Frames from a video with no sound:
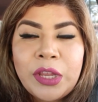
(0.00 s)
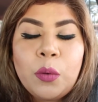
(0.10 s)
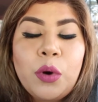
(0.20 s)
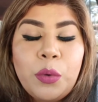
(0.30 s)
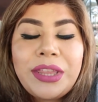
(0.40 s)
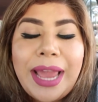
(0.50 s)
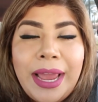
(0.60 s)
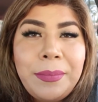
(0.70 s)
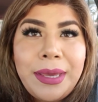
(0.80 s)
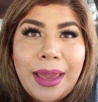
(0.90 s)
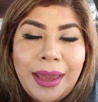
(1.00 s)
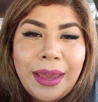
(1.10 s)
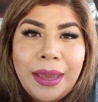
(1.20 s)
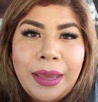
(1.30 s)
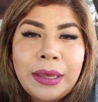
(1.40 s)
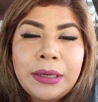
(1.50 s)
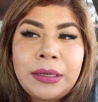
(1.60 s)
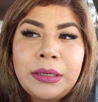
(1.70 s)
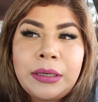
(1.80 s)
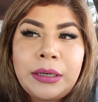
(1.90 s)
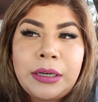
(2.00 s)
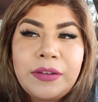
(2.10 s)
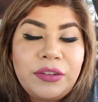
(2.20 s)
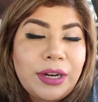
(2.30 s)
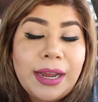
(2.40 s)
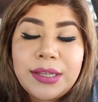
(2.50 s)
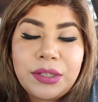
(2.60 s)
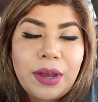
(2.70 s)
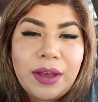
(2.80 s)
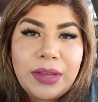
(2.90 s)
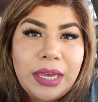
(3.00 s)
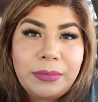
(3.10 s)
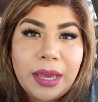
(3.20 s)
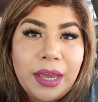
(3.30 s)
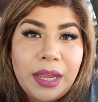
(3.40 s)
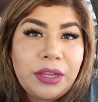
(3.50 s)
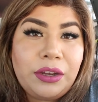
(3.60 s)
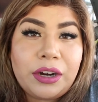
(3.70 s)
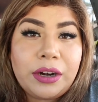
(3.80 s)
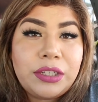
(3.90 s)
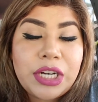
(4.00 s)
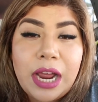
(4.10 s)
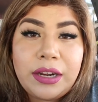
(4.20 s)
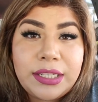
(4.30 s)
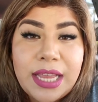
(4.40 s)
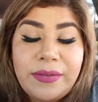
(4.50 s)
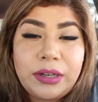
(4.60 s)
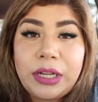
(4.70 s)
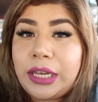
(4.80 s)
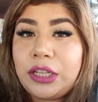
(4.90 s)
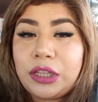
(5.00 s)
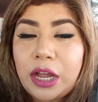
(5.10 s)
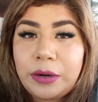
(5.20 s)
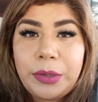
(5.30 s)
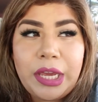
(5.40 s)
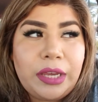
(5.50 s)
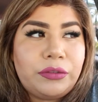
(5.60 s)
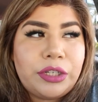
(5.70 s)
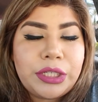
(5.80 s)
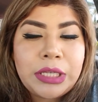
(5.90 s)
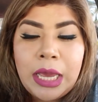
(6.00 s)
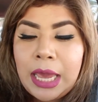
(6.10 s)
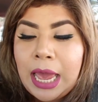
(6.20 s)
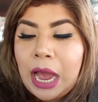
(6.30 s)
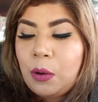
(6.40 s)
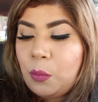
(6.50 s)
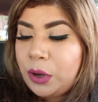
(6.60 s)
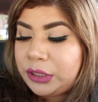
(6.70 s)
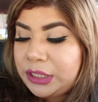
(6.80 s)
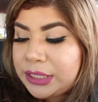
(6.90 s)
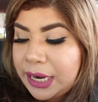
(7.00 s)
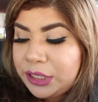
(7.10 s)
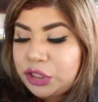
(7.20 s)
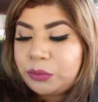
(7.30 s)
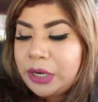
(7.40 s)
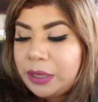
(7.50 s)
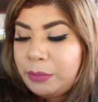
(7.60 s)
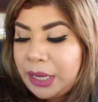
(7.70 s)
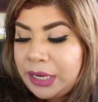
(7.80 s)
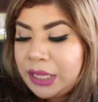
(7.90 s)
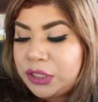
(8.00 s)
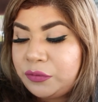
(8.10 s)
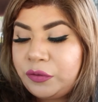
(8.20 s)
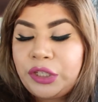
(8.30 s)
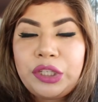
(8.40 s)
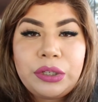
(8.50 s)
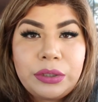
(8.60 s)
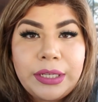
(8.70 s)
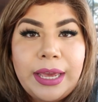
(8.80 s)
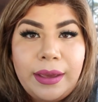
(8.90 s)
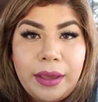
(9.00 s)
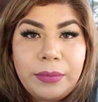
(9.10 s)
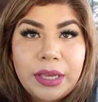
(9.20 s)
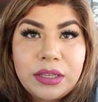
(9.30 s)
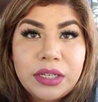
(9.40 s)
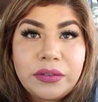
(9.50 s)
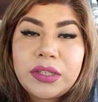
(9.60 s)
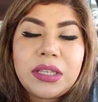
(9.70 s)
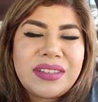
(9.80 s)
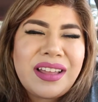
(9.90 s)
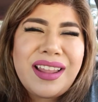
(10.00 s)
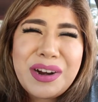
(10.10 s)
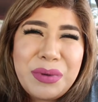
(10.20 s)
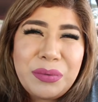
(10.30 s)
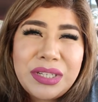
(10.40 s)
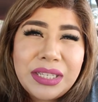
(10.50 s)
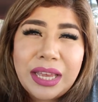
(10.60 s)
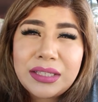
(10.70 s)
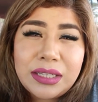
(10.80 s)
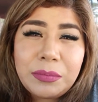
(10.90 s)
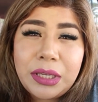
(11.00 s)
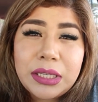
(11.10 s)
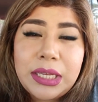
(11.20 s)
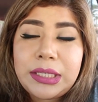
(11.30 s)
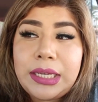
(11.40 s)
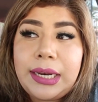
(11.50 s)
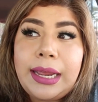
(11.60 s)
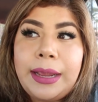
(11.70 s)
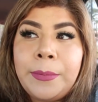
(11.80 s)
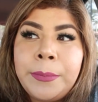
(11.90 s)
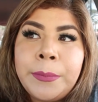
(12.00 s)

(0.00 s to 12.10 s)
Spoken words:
well, with ABA, if you guys don't have ABA and your child is having like a lot of behaviors, one thing that I do recommend is for you to get ABA services. A lot of people is against it because they say like,